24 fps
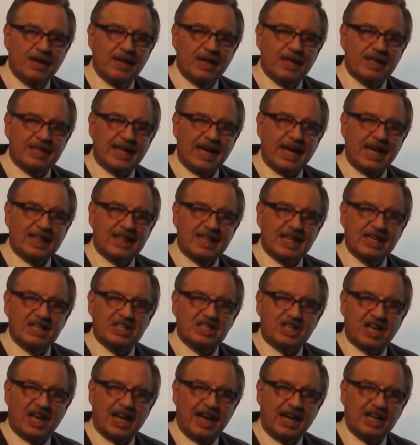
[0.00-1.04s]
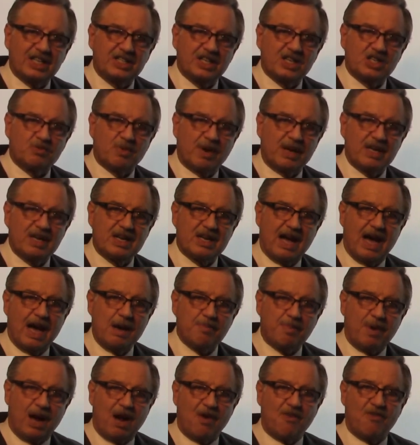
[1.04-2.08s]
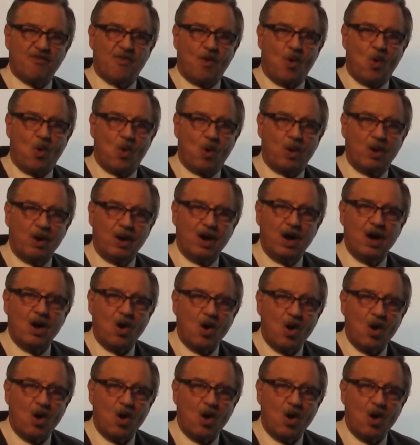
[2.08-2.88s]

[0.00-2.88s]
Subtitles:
that this text is written not by 4